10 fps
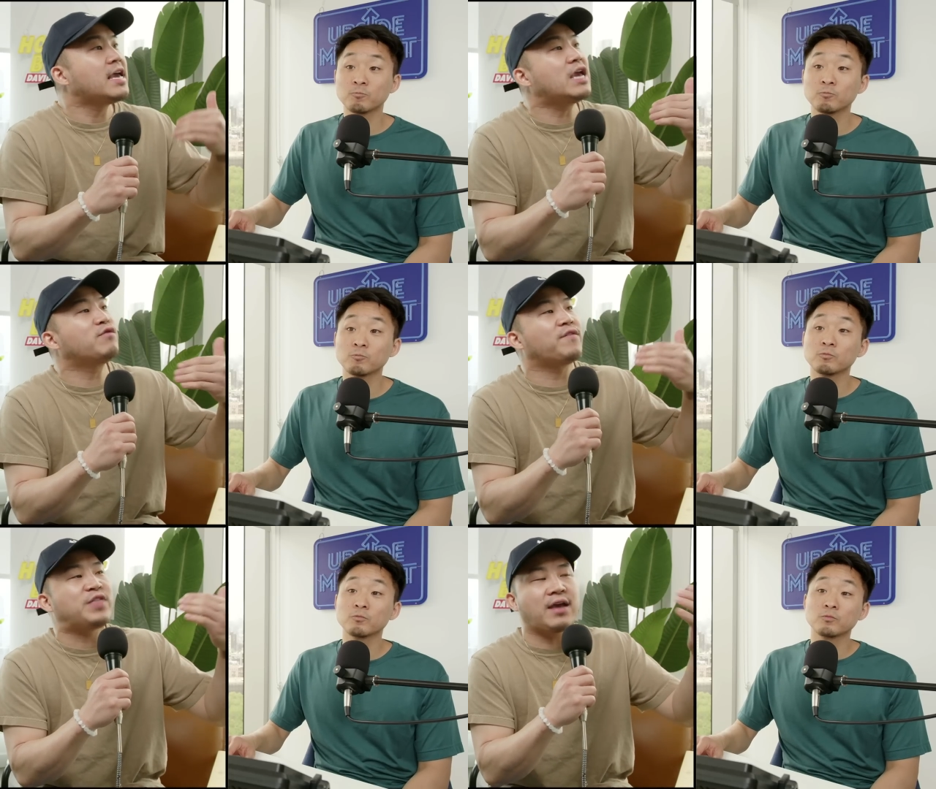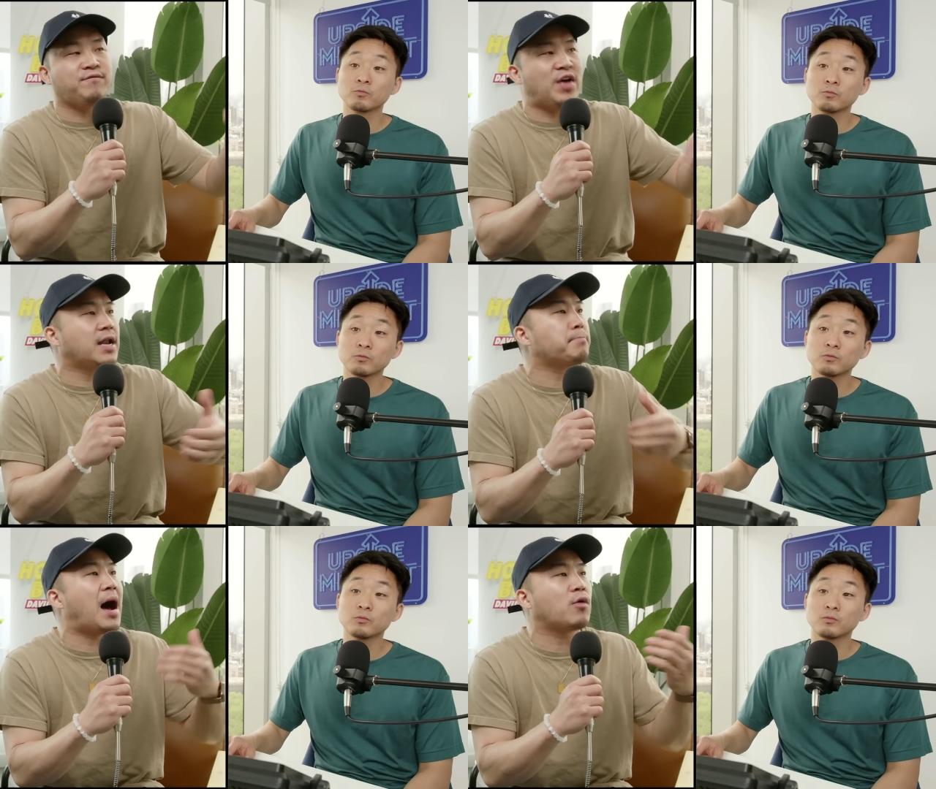Speaker 1: Even if they
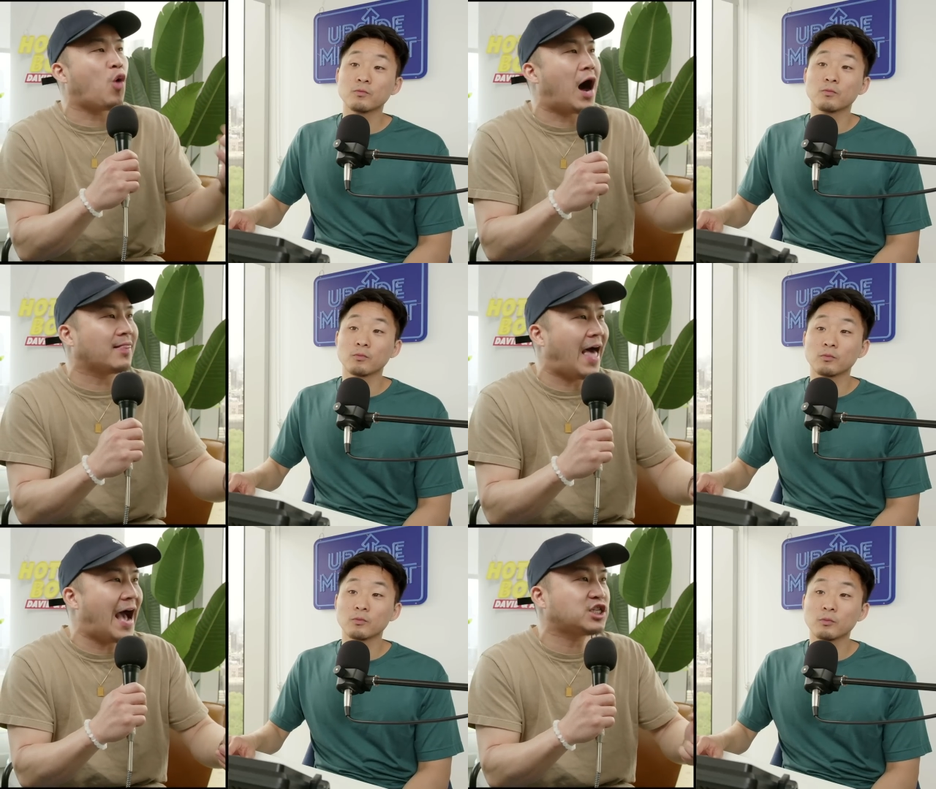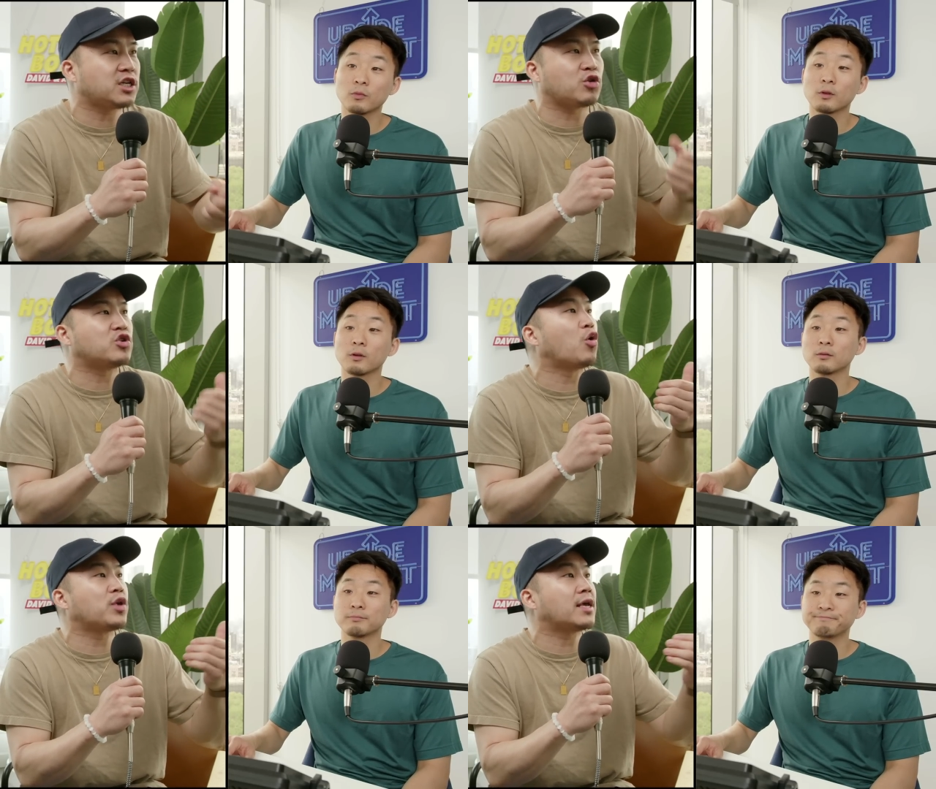invented manhua lashes or
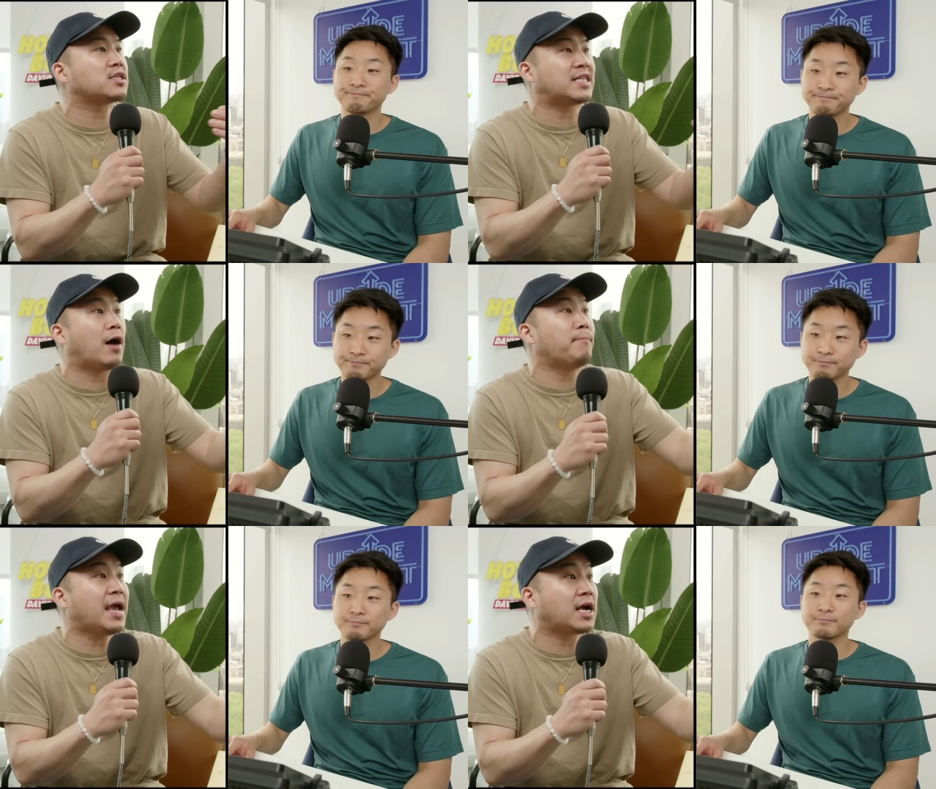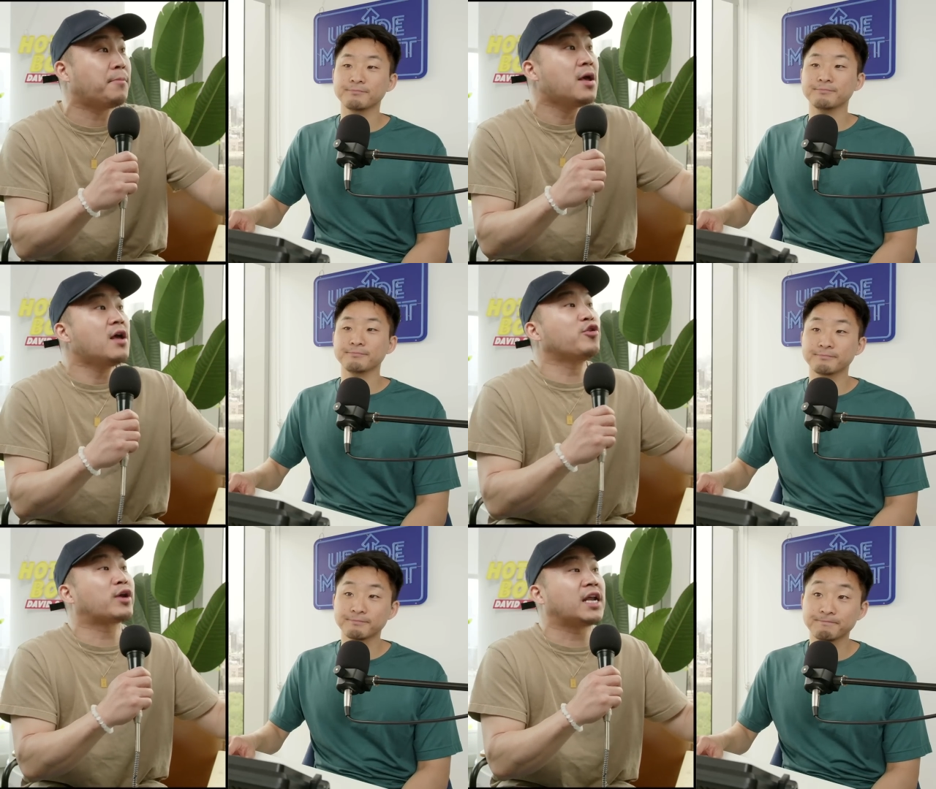Douyin style makeup,
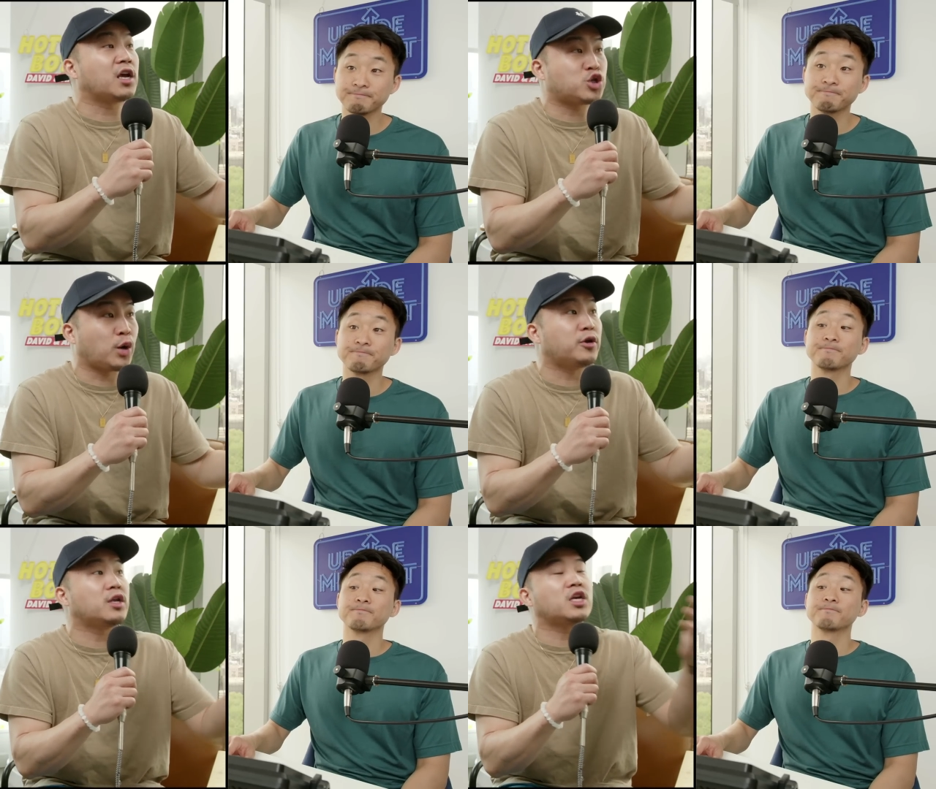they're getting attributed to